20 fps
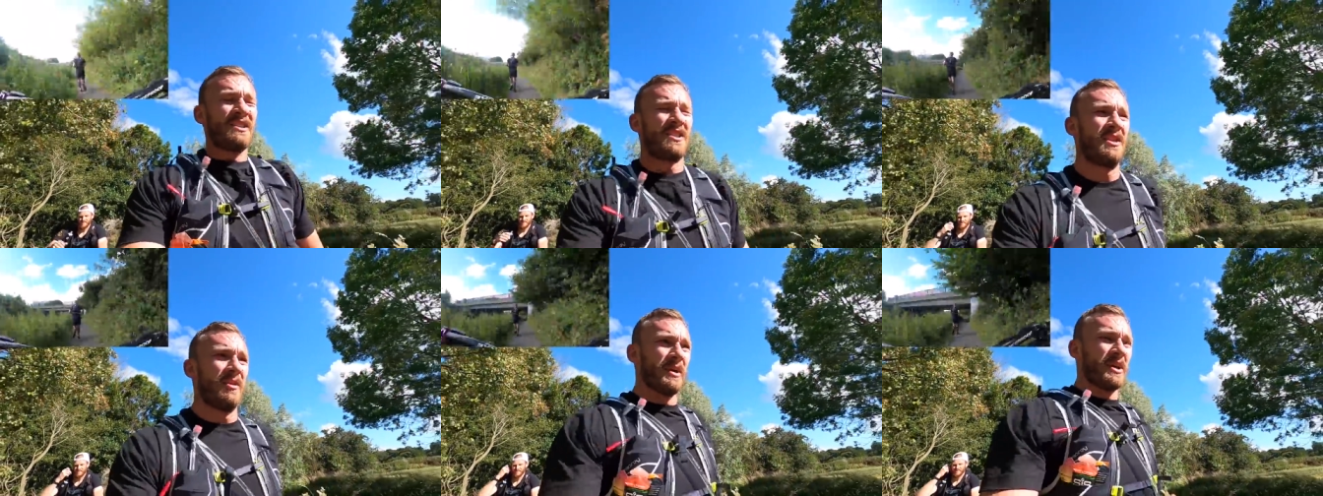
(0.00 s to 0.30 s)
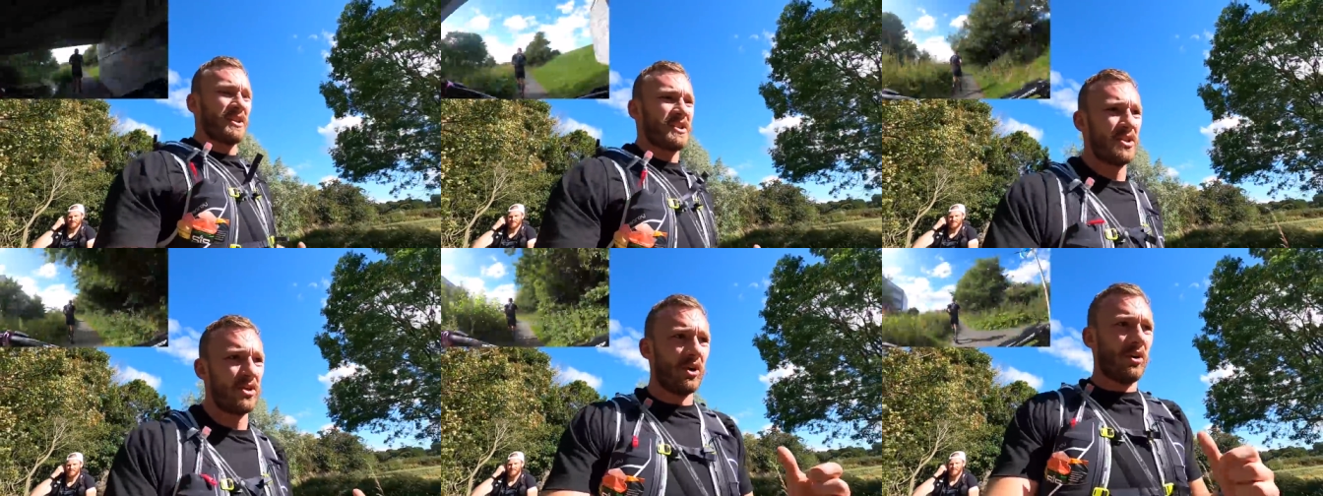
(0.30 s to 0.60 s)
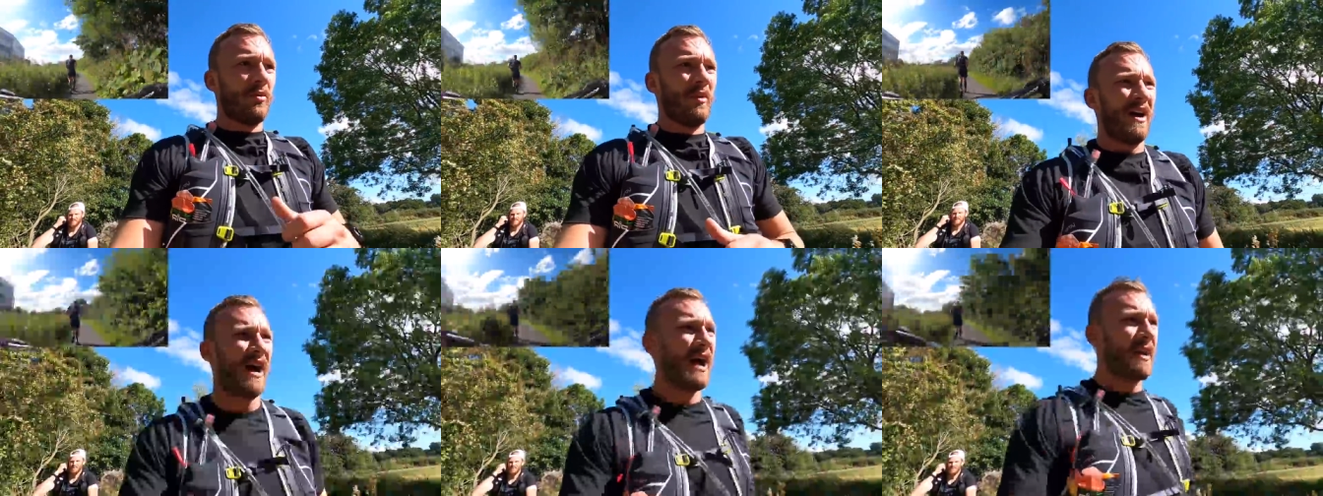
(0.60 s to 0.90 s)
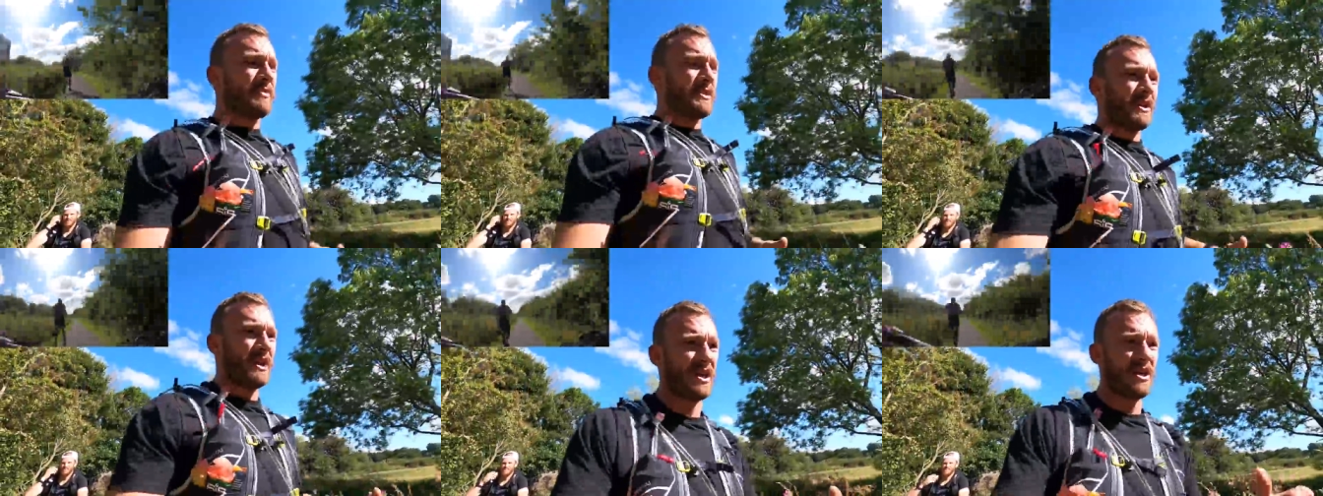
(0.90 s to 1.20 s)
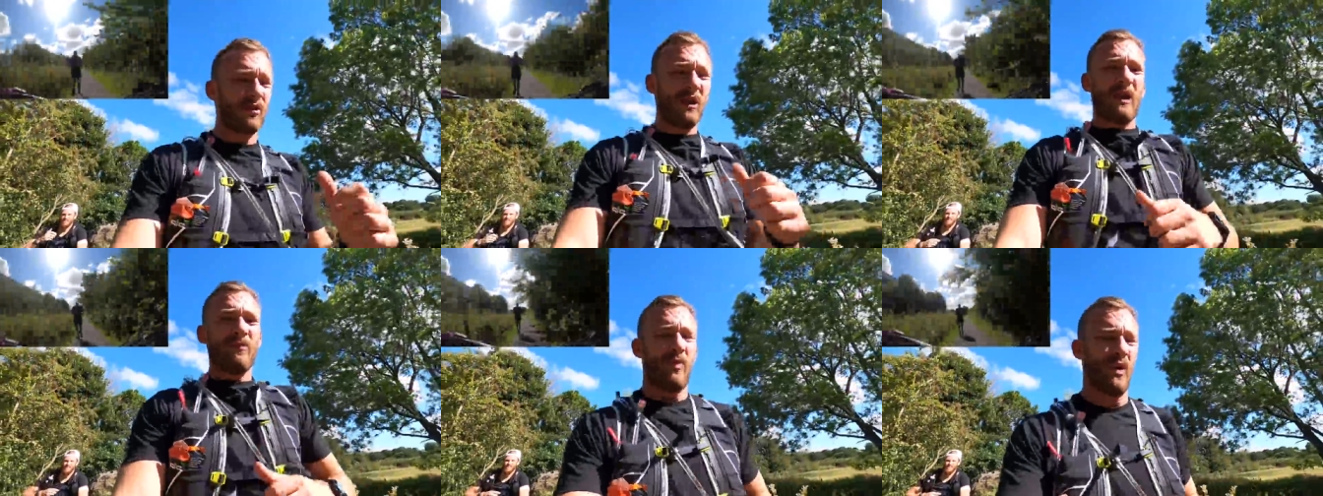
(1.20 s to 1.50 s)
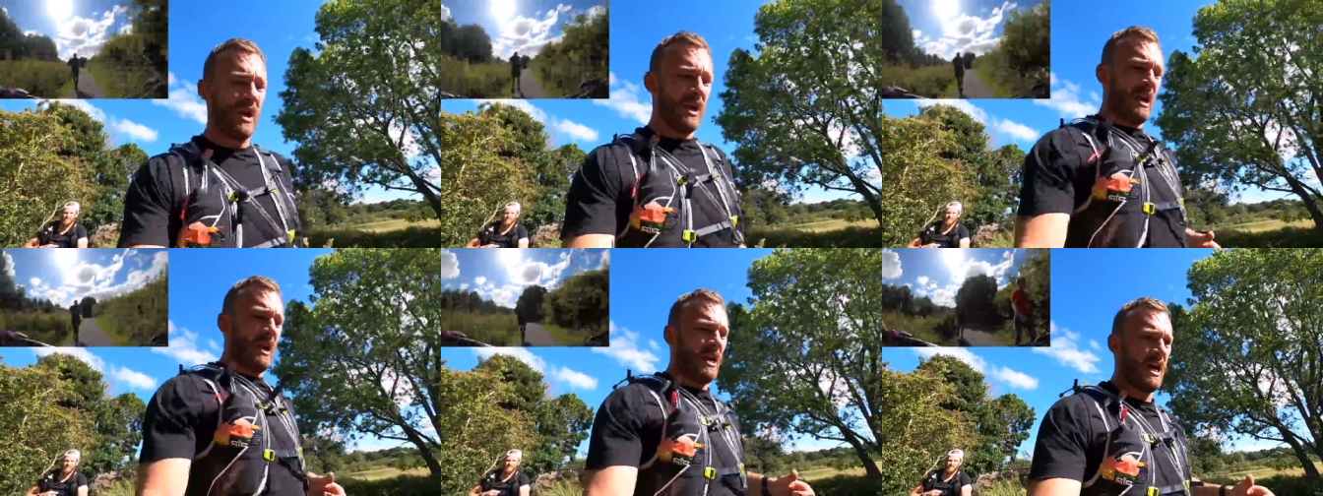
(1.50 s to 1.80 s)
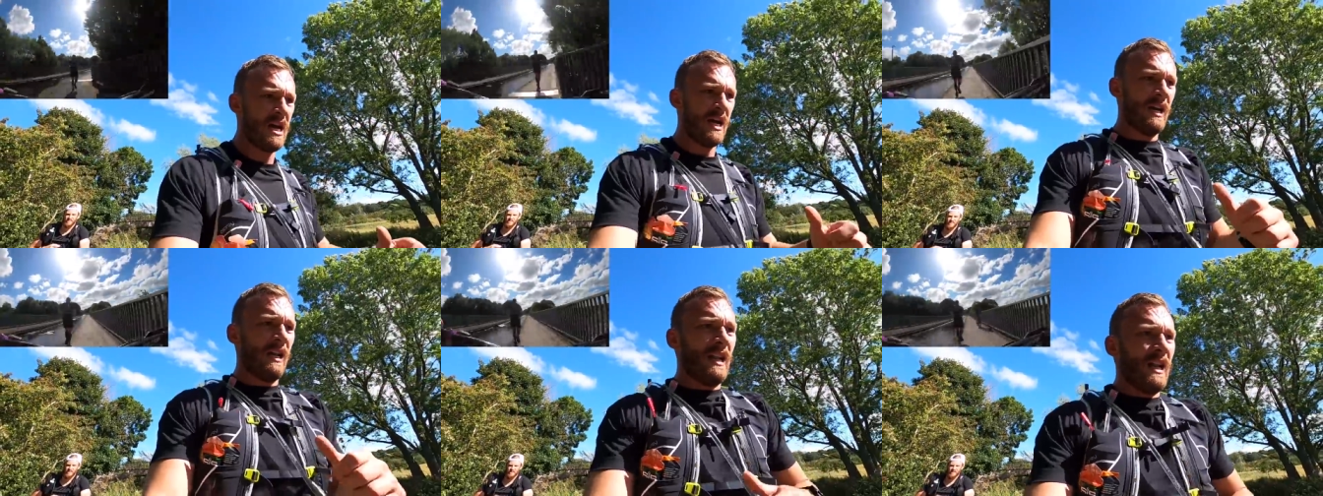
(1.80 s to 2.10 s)
stomach's sore, my abs are cramping,
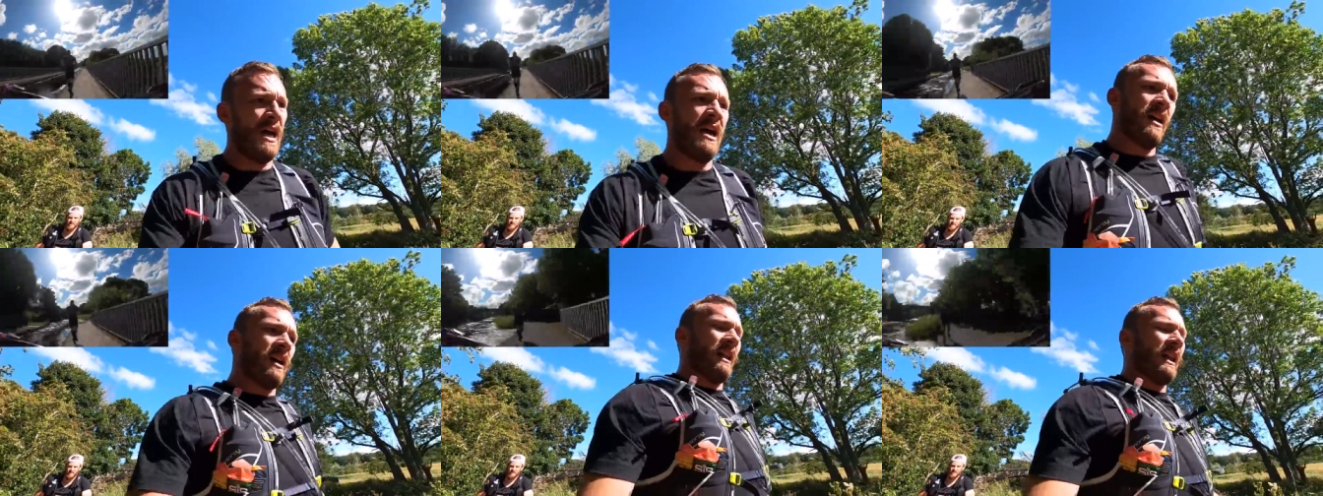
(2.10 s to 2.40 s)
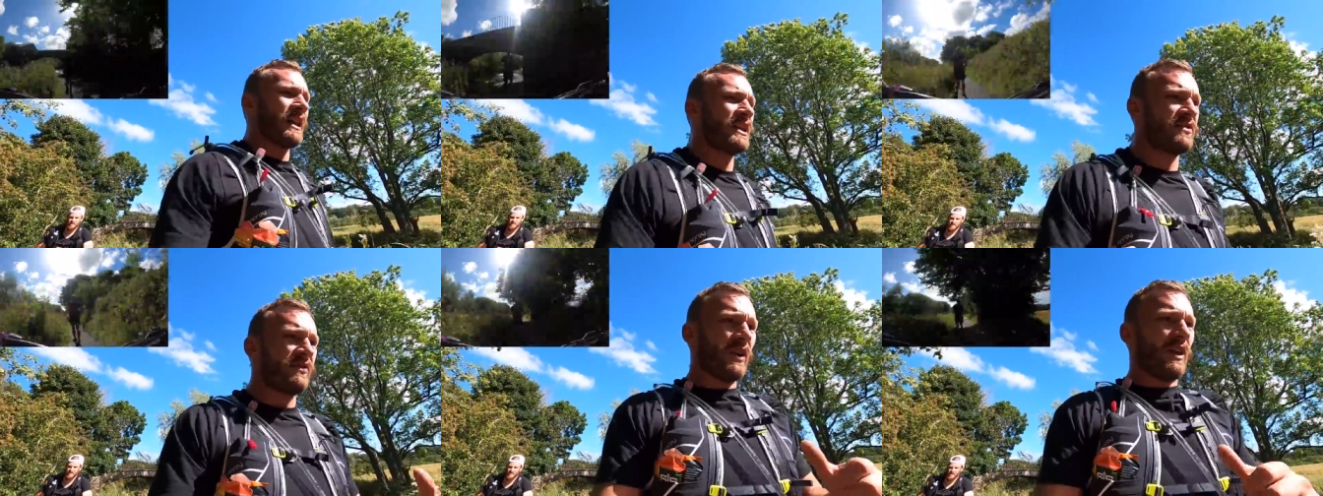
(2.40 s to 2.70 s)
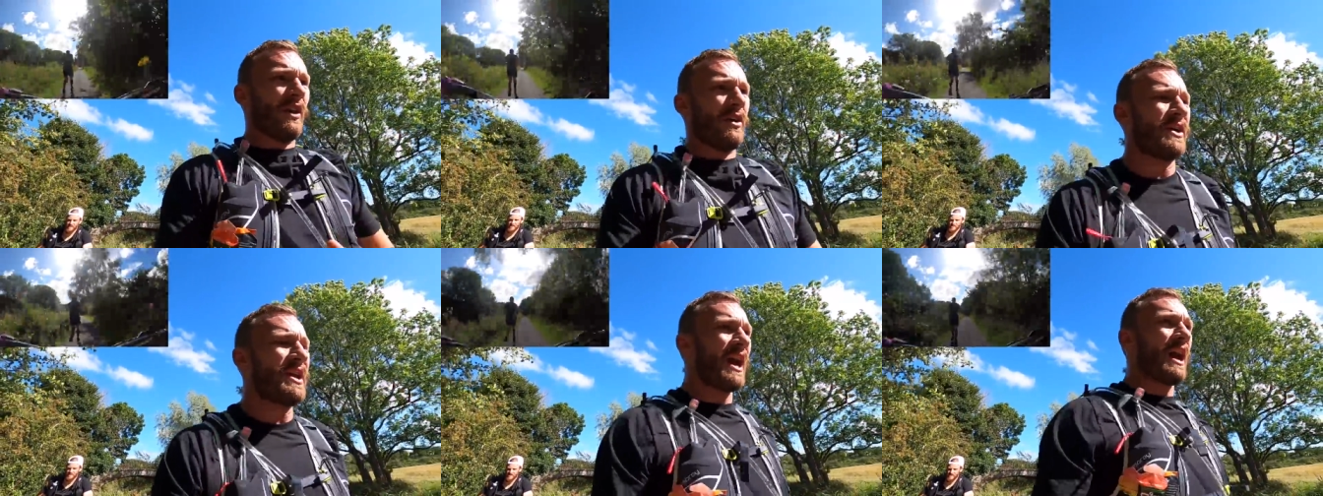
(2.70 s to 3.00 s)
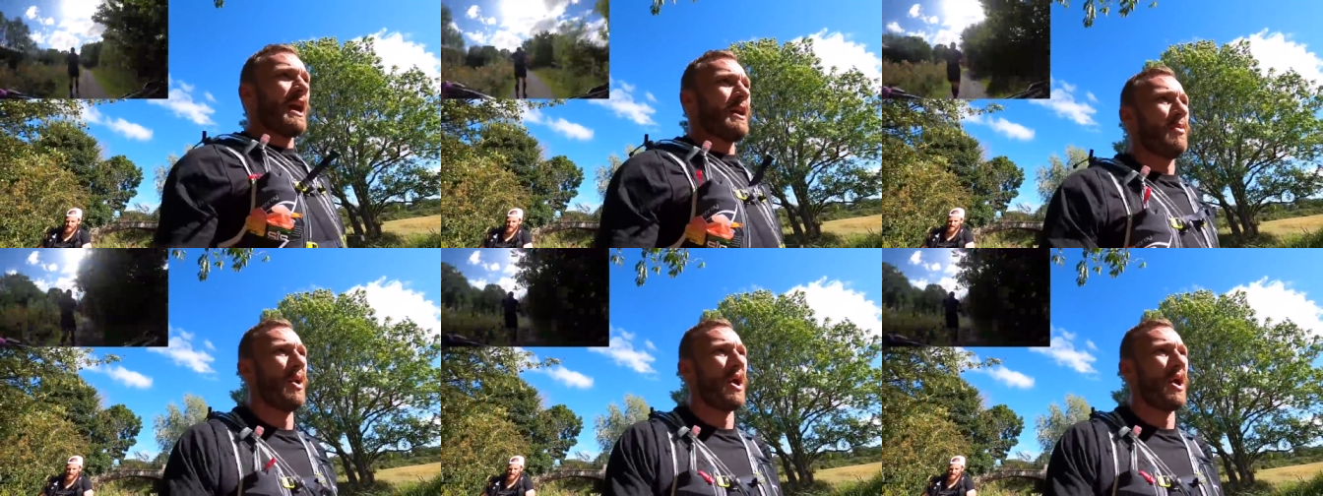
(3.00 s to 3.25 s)
legs feel okay,